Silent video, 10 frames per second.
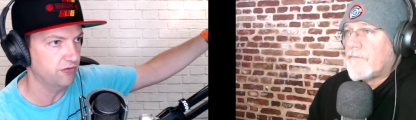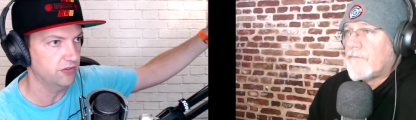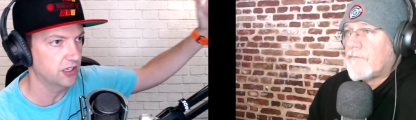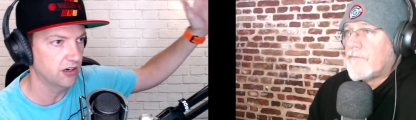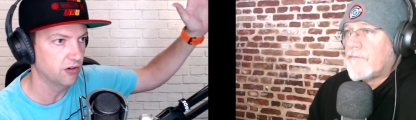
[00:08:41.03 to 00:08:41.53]

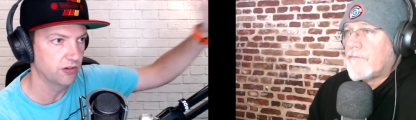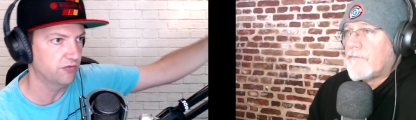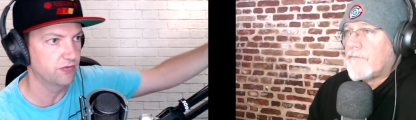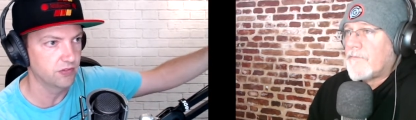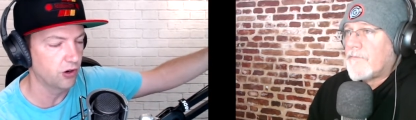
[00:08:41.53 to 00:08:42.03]
Speaker 1: you know, and
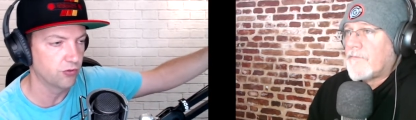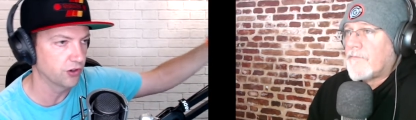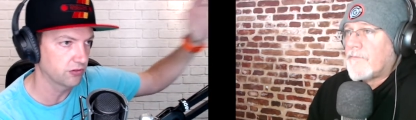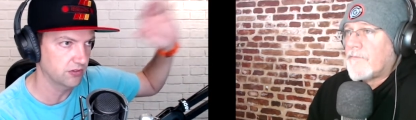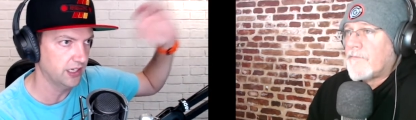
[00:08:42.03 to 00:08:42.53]
over
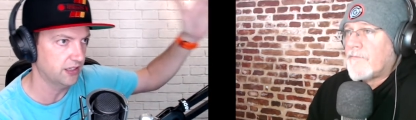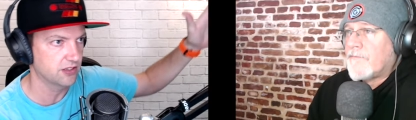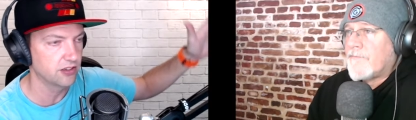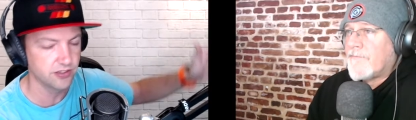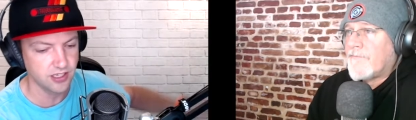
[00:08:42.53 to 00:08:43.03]
like
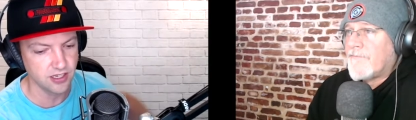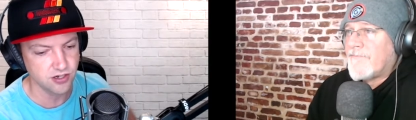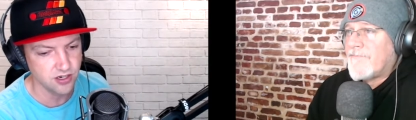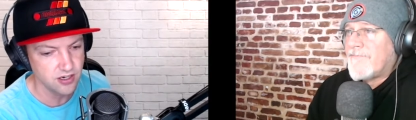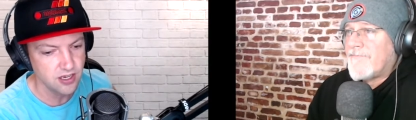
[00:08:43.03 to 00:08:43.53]
still in the
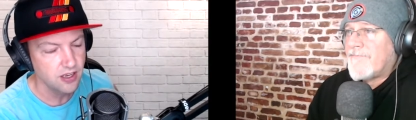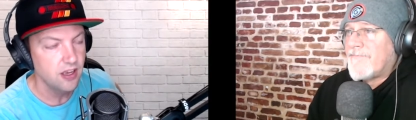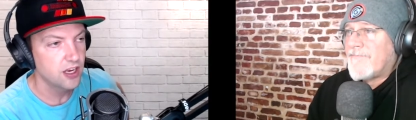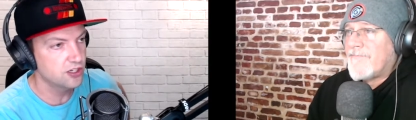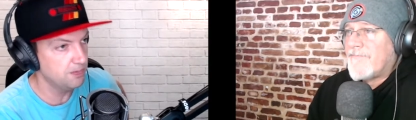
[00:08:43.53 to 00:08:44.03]
kitchen.
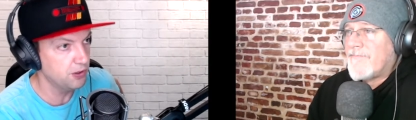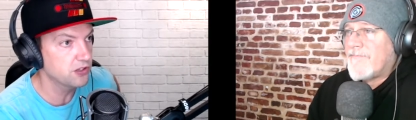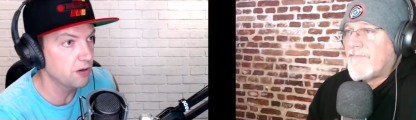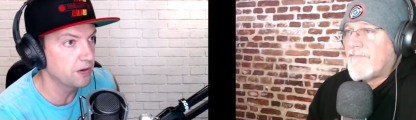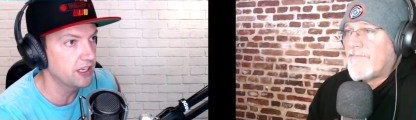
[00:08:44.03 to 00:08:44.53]
She pulls
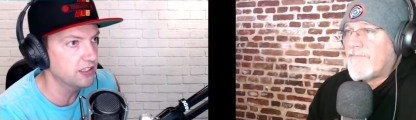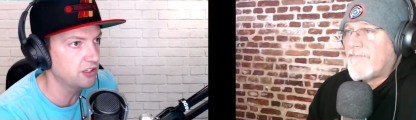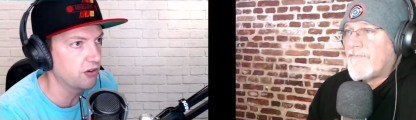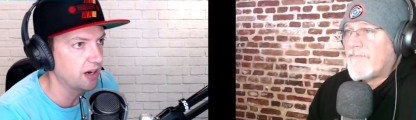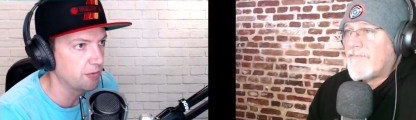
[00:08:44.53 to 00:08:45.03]
open
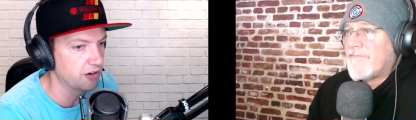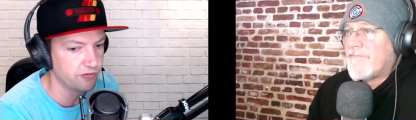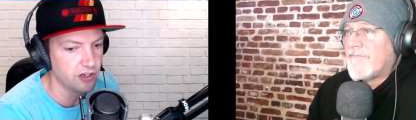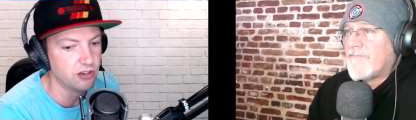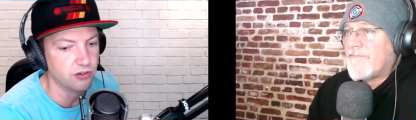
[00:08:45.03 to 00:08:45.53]
Instagram on her
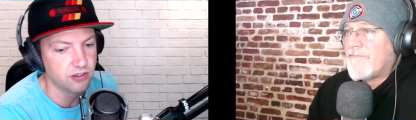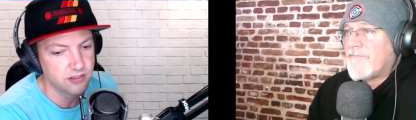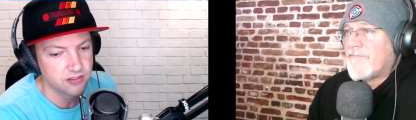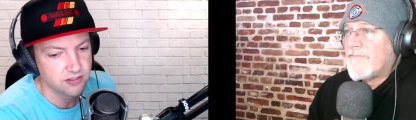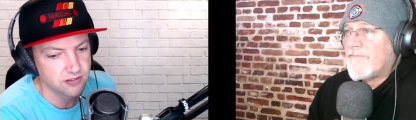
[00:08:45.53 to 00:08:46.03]
phone,
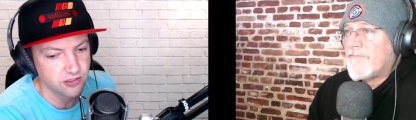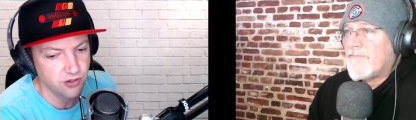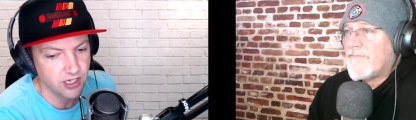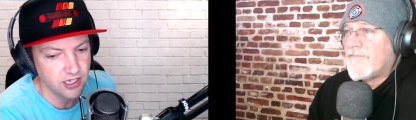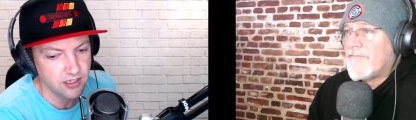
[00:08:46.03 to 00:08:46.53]

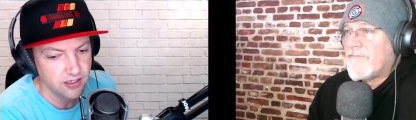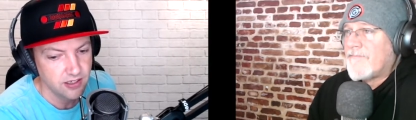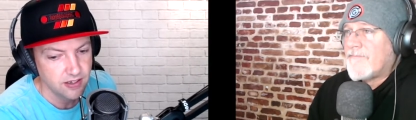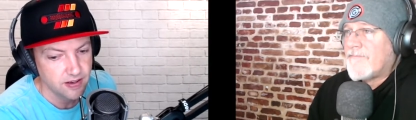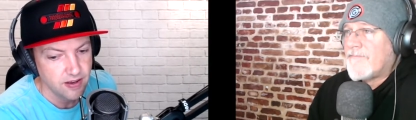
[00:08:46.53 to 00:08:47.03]
okay.
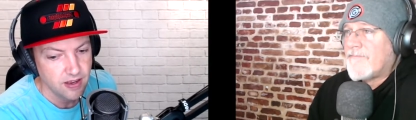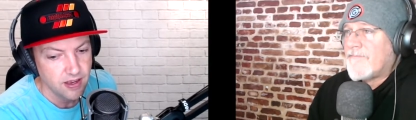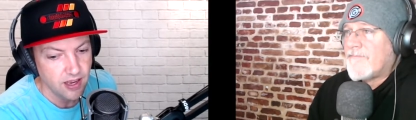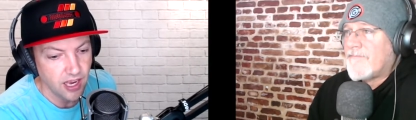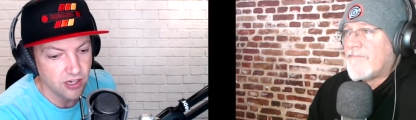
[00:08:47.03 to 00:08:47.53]

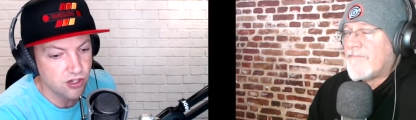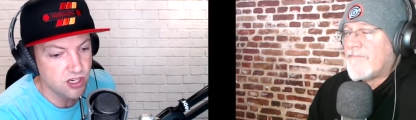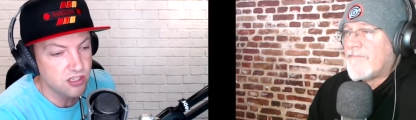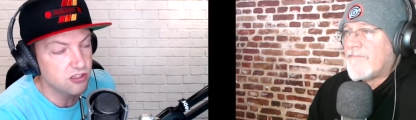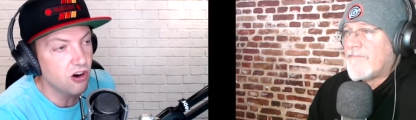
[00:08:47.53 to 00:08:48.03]
And she
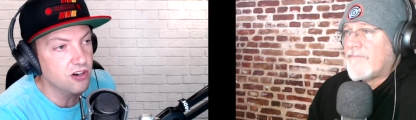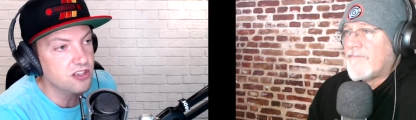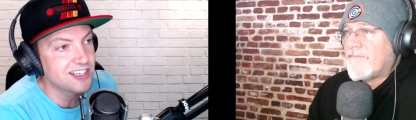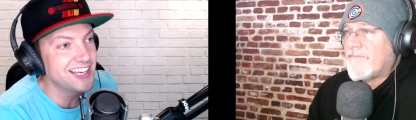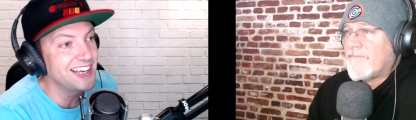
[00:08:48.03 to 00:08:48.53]
starts
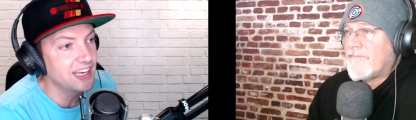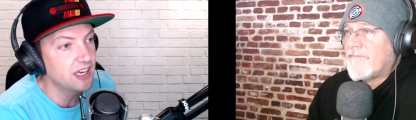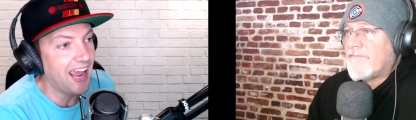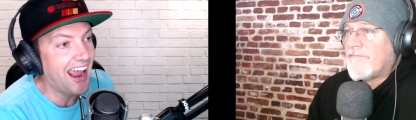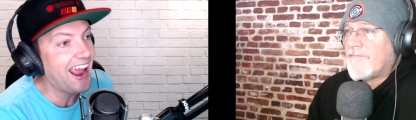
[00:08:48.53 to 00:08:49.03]

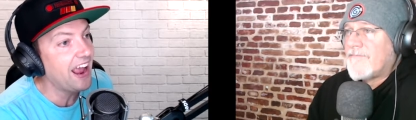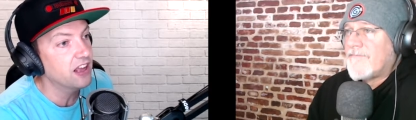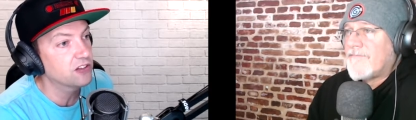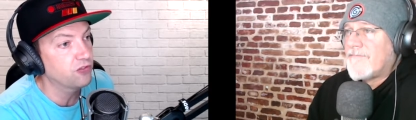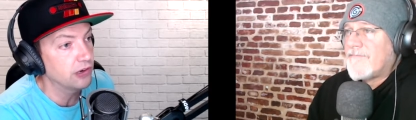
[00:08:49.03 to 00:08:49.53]
seeing
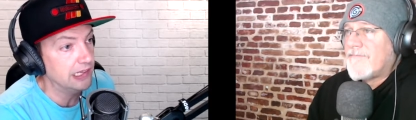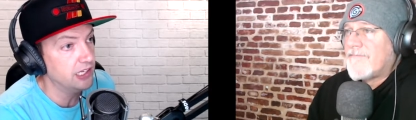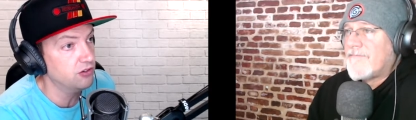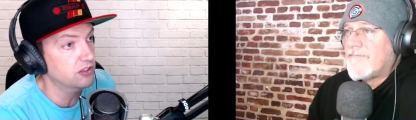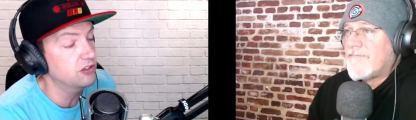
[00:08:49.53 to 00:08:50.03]
ads for
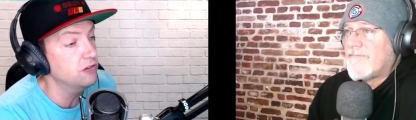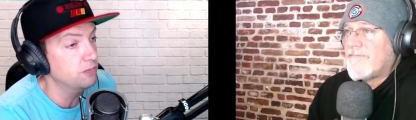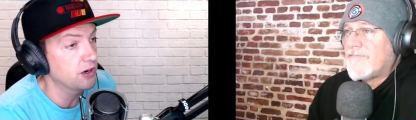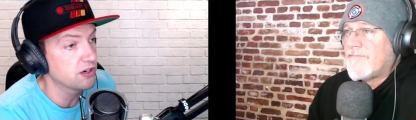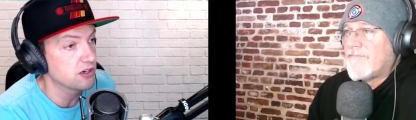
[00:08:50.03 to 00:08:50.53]
electric
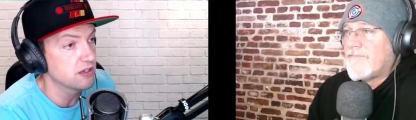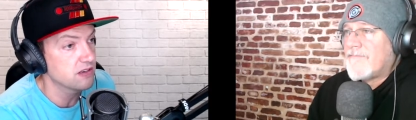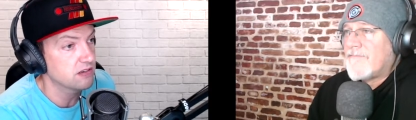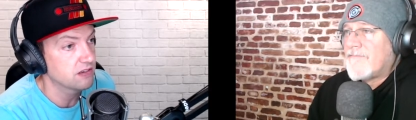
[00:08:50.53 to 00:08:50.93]
toothbrushes